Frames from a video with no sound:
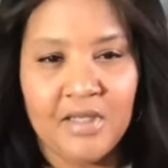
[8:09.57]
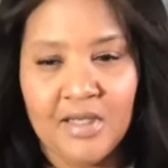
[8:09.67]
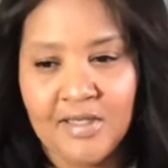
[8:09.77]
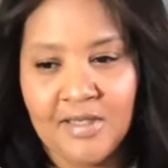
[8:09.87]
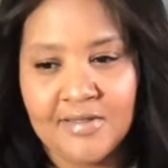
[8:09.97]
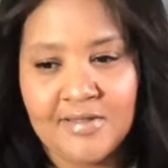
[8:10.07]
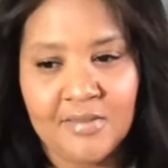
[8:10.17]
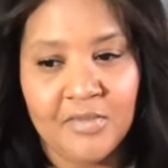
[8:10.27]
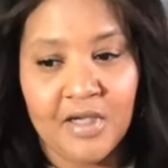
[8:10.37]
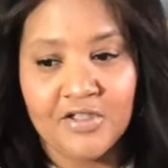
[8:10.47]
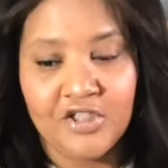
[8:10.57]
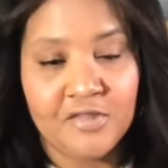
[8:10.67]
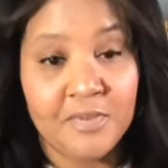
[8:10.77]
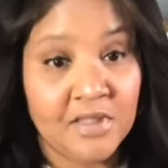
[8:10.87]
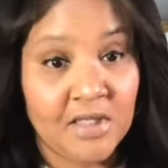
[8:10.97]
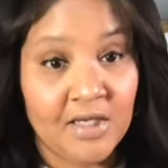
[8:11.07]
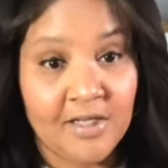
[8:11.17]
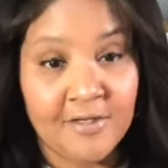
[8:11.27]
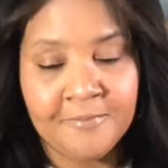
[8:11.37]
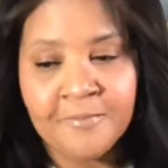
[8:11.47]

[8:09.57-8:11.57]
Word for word: and I guess some guy she's been dating.